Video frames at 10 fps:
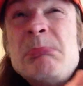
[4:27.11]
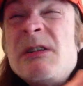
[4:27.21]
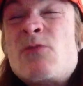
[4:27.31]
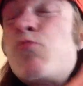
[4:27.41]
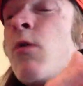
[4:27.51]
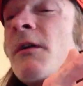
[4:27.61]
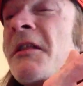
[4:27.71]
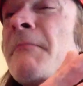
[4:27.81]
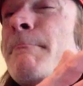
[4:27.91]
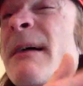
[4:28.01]
It's one of
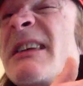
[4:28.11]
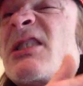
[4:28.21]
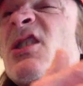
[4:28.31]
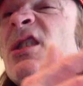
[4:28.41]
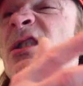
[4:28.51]
the best